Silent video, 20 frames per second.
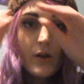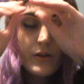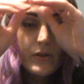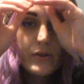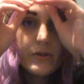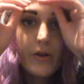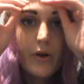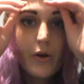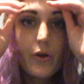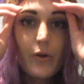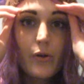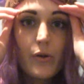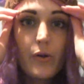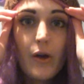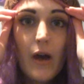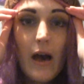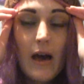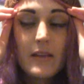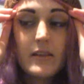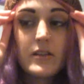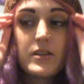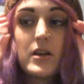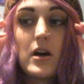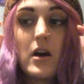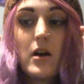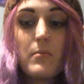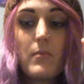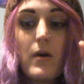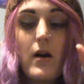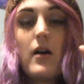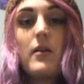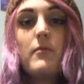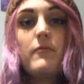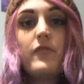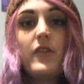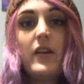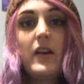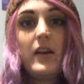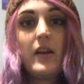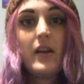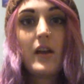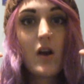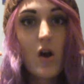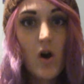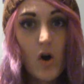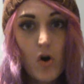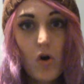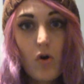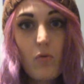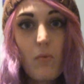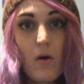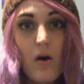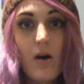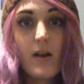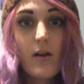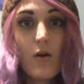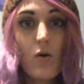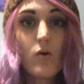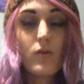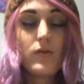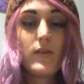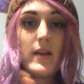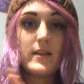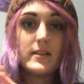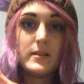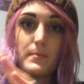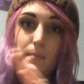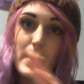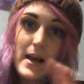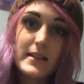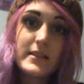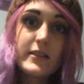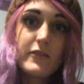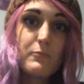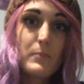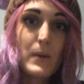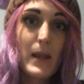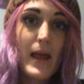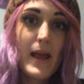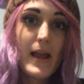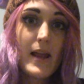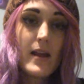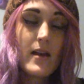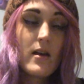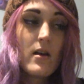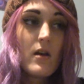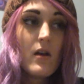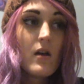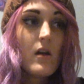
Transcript: So at the time I'm thinking, oh my god, there's a massive plate